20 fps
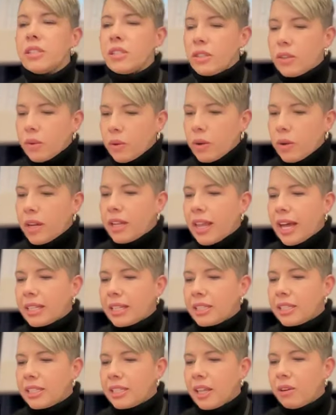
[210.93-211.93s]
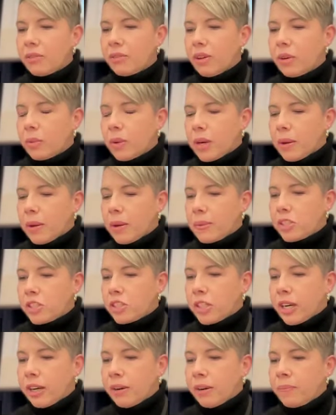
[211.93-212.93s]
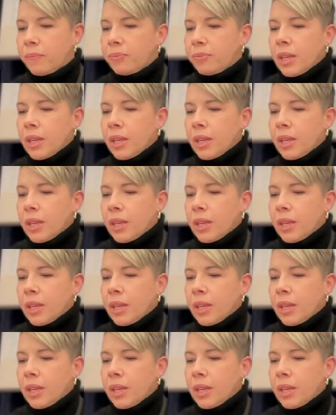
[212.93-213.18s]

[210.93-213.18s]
So that's another fun one I'm going to share.